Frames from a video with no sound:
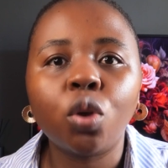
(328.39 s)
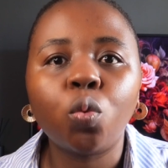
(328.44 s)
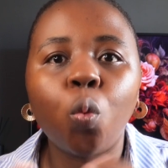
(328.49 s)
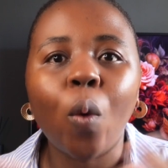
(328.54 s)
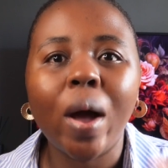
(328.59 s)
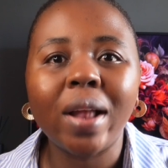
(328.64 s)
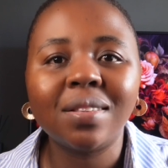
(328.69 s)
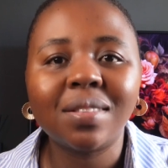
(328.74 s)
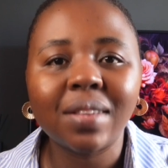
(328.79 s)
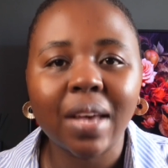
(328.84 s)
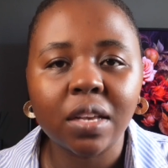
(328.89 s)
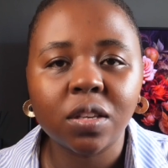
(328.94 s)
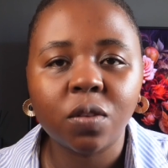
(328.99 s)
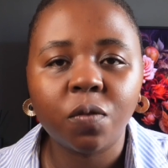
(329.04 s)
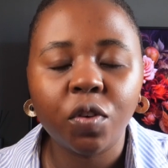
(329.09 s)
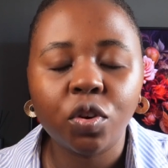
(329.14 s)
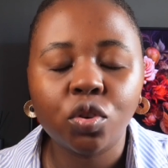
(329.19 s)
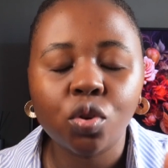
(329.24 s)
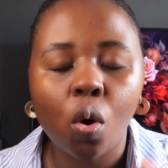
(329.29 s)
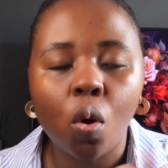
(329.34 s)
one size
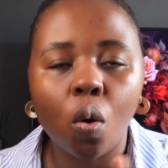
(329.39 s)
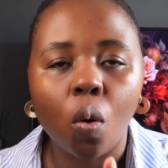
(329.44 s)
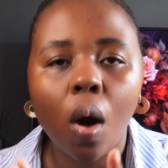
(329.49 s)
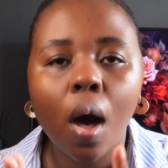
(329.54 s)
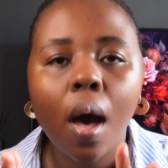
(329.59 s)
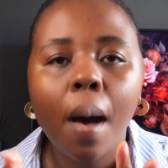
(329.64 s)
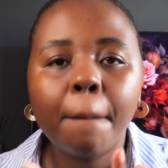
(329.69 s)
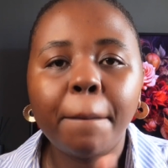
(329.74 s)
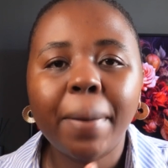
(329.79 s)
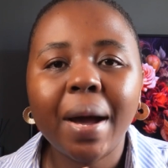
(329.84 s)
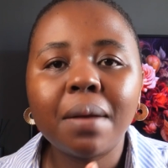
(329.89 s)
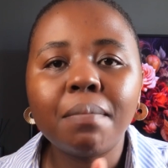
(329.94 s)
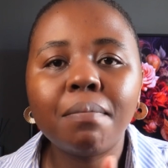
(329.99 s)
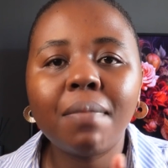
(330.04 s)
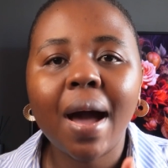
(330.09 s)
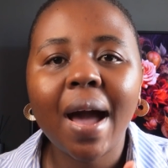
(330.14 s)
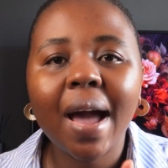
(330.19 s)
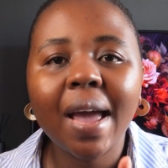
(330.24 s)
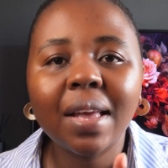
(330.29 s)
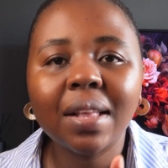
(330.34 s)
fit all, but
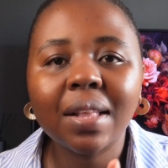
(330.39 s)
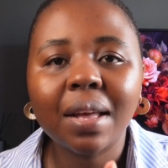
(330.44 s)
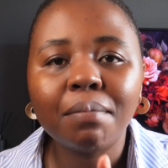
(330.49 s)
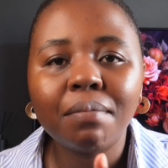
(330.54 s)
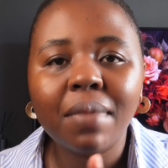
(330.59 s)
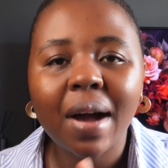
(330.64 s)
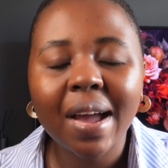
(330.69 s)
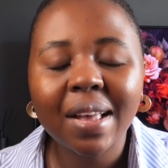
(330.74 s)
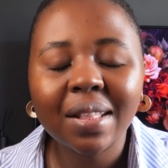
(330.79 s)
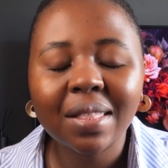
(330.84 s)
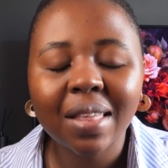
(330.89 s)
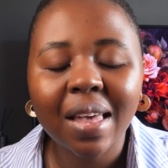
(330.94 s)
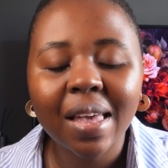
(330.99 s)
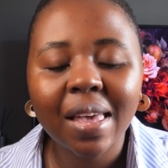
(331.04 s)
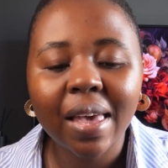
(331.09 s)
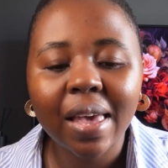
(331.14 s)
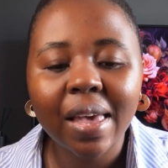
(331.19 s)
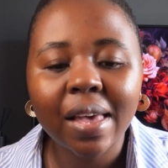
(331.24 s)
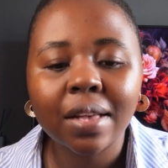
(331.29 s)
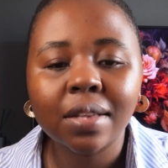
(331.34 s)
my
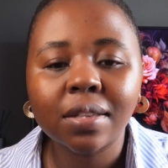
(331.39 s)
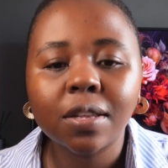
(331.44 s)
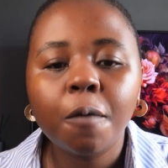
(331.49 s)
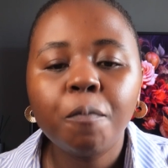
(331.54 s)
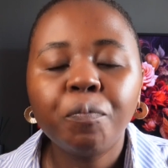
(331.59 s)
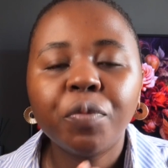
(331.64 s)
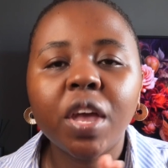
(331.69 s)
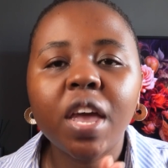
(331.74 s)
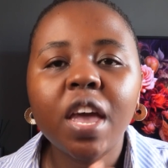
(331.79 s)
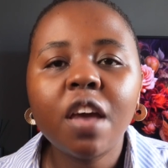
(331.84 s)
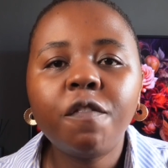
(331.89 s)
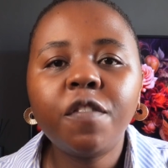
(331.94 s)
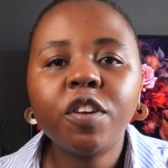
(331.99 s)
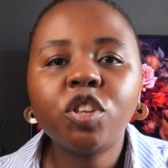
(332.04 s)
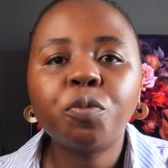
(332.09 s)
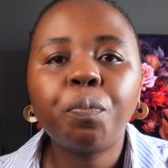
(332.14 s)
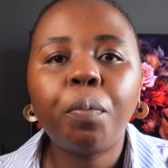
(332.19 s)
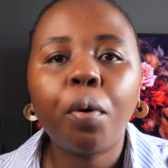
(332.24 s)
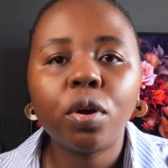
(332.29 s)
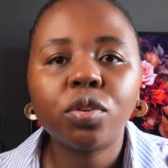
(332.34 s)
thing is, if
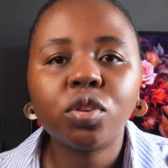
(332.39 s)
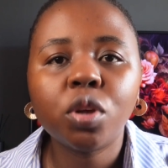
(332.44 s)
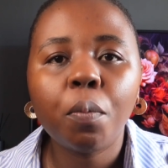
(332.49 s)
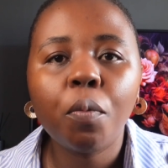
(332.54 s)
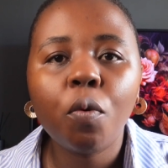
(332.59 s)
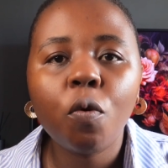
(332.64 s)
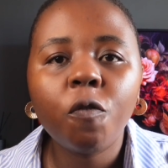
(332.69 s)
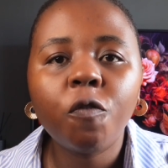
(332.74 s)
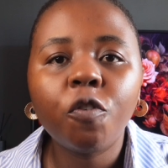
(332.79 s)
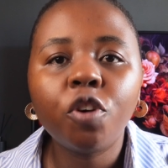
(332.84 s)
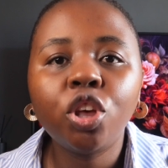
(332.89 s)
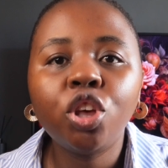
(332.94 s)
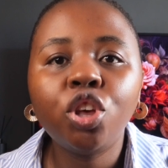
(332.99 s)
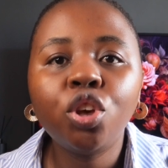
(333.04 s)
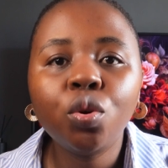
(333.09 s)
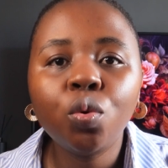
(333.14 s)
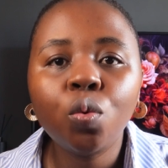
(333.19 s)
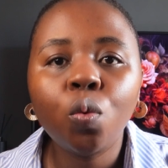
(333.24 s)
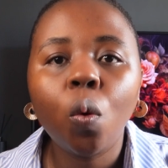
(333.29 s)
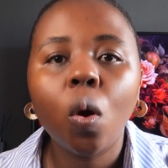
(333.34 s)
it's possible for
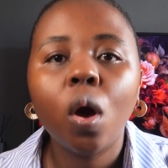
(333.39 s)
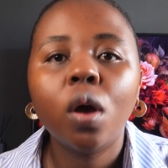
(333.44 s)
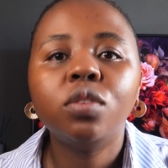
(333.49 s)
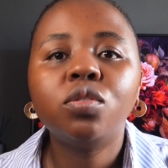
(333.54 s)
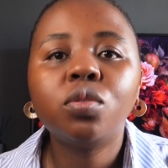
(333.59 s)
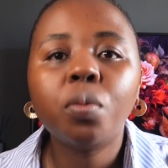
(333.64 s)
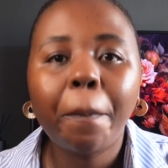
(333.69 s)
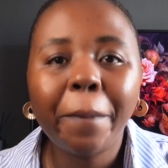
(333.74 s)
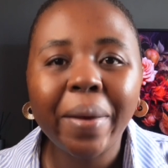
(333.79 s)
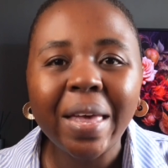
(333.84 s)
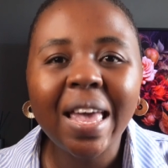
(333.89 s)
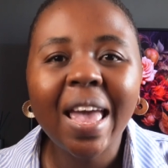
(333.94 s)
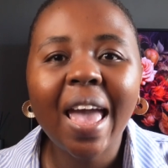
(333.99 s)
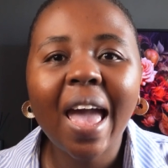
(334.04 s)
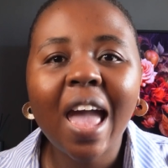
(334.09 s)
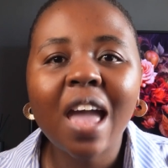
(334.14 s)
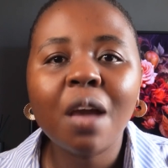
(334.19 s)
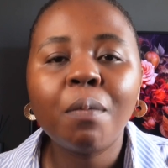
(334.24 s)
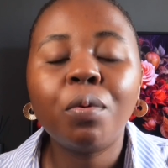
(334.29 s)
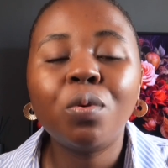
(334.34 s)
you to be
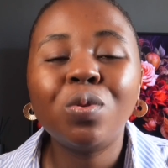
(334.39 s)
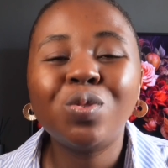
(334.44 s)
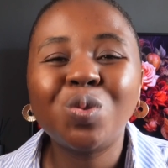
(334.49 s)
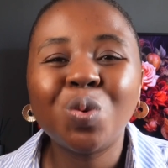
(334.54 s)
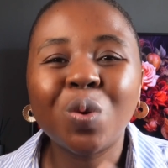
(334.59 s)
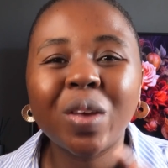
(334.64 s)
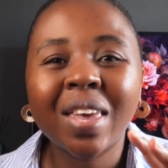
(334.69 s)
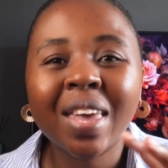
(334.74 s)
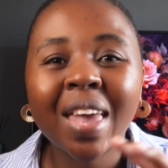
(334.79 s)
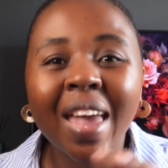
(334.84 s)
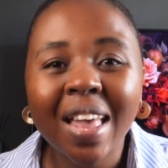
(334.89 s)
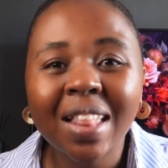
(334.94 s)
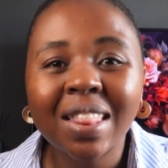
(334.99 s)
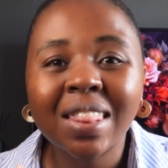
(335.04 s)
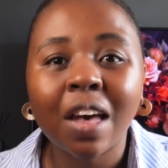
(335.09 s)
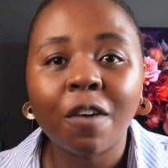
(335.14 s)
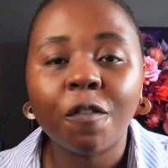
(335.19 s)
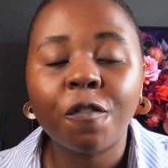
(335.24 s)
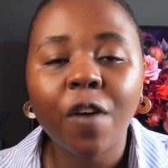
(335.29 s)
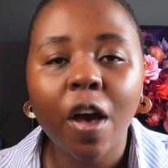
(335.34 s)
able to get
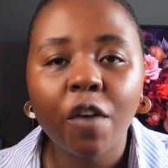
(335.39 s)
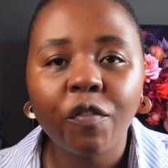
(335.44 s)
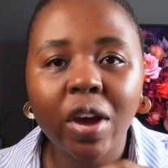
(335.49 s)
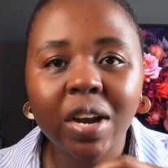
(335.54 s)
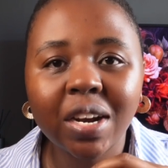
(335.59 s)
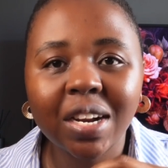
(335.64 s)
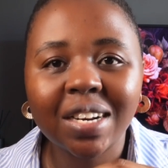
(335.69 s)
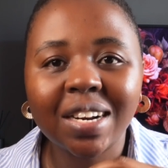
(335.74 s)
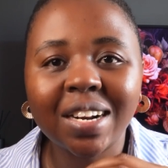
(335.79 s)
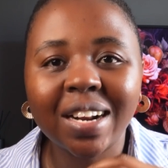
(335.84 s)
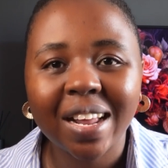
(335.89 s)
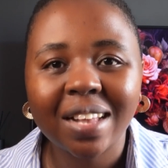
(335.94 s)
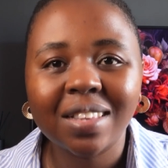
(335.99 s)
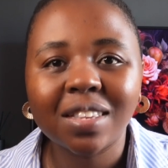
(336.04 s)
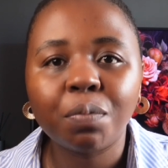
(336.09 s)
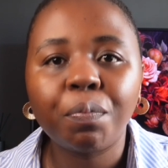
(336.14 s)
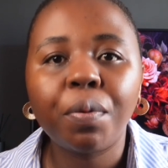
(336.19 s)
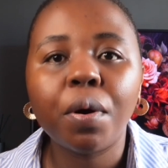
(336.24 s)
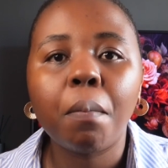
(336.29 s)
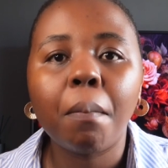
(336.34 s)
the 500
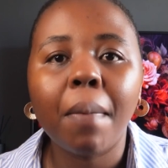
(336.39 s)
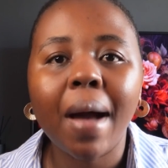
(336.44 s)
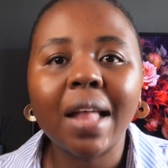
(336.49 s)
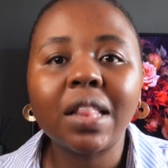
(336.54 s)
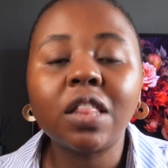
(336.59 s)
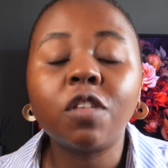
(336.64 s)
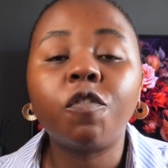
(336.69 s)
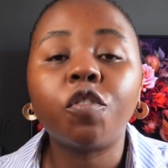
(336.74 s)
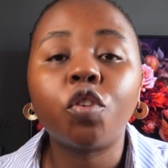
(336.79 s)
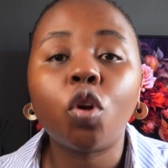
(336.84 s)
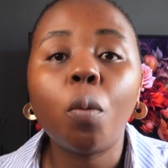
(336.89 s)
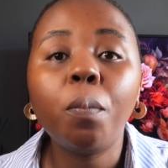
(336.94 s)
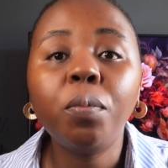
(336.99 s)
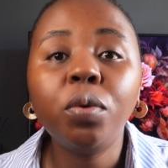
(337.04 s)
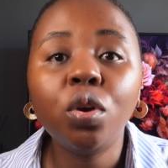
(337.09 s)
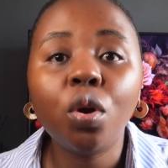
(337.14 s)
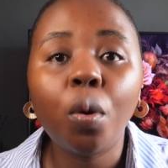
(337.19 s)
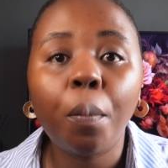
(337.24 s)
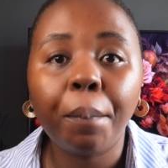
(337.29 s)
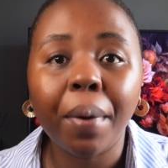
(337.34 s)
rands per month from
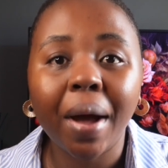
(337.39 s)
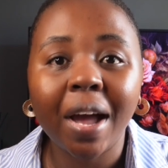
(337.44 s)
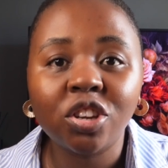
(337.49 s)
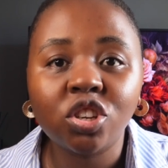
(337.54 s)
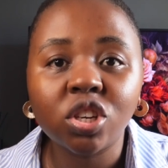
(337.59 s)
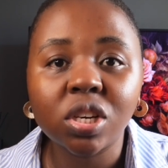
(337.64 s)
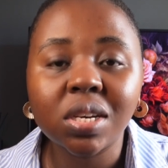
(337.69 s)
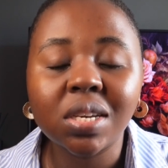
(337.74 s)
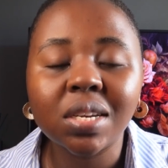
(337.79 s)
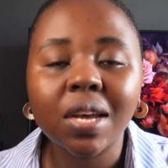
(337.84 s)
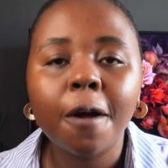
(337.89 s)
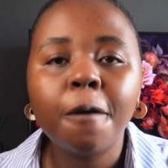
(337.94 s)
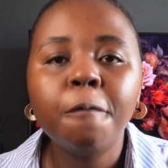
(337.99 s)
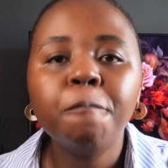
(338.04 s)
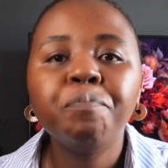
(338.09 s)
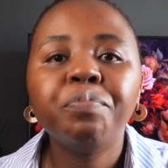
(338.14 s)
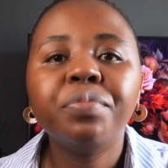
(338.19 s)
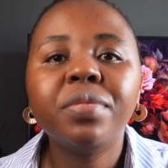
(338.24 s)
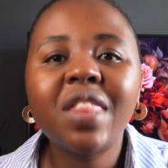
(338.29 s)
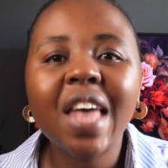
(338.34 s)
your budget,
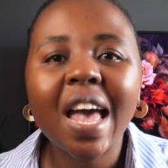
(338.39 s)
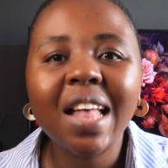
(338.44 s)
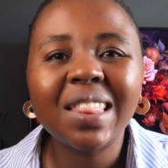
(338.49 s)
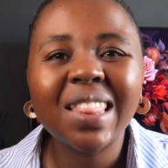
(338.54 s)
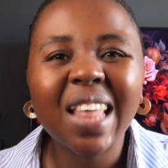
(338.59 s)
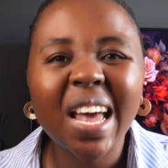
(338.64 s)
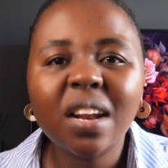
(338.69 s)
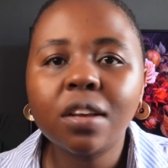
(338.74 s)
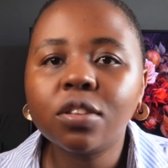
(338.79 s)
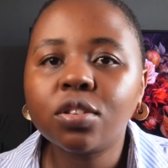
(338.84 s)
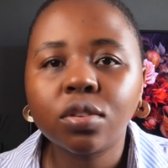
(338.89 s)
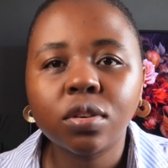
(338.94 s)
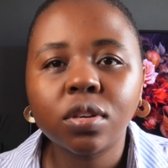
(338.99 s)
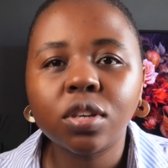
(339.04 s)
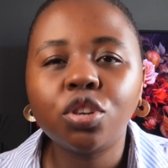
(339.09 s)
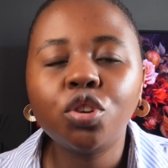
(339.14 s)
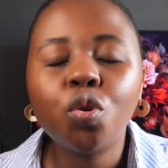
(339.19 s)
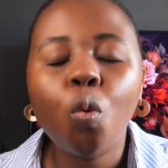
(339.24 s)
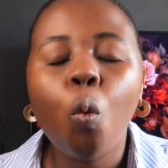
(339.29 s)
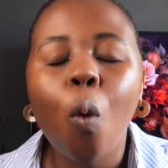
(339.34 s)
then that is
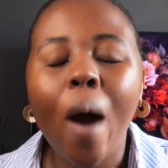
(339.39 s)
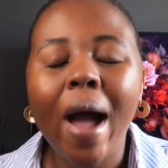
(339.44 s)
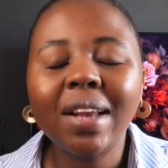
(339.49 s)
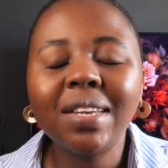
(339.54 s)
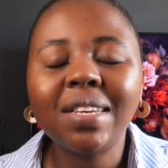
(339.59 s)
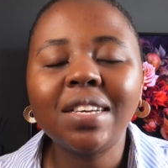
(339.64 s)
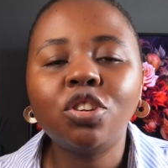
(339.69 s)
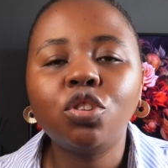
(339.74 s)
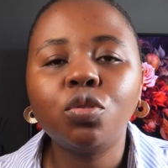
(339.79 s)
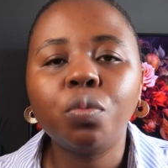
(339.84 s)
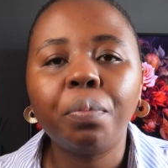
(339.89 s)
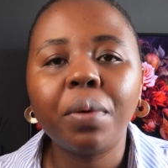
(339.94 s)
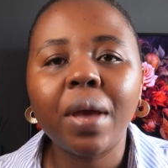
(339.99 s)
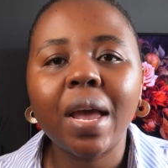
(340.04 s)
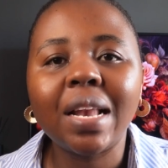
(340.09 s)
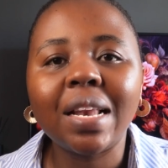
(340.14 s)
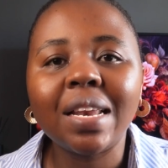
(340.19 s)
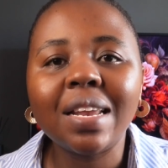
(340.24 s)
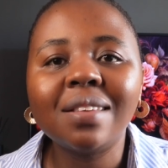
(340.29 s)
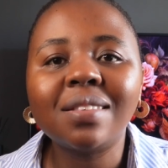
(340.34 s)
good. You want it to be
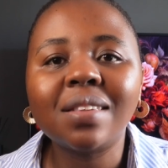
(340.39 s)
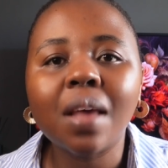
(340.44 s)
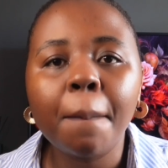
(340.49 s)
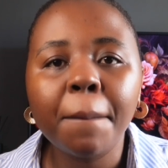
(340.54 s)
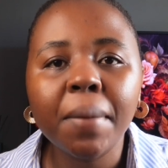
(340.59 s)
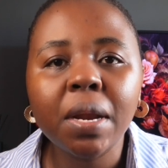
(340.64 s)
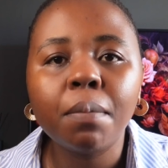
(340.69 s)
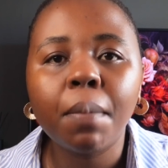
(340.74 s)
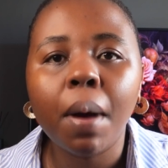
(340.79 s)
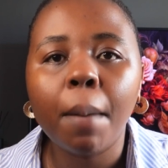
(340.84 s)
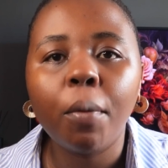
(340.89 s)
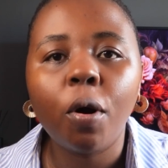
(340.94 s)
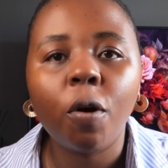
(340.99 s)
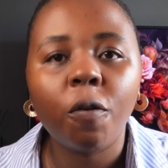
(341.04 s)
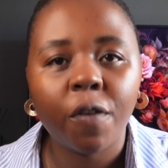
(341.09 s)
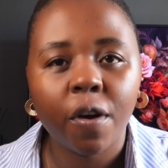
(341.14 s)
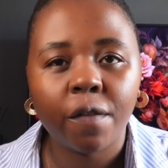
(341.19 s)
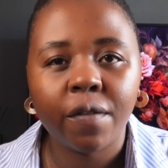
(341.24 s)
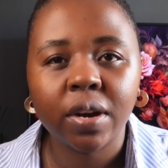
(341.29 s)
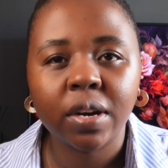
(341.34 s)
at least a minimum
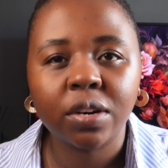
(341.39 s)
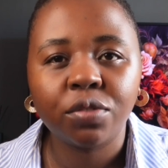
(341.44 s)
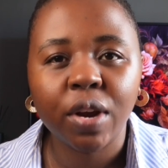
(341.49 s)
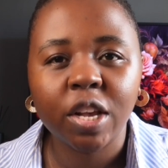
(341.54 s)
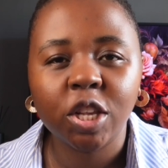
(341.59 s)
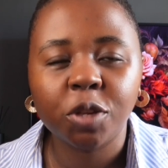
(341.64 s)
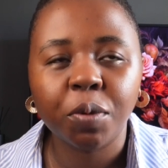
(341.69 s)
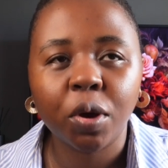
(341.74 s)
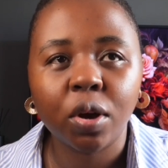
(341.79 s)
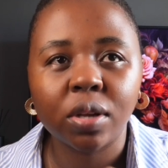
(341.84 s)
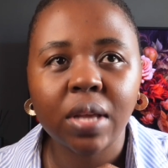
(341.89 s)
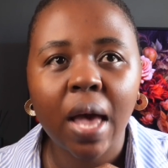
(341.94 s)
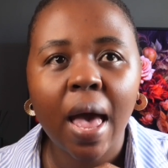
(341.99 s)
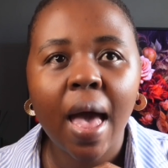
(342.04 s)
of 500 rands, because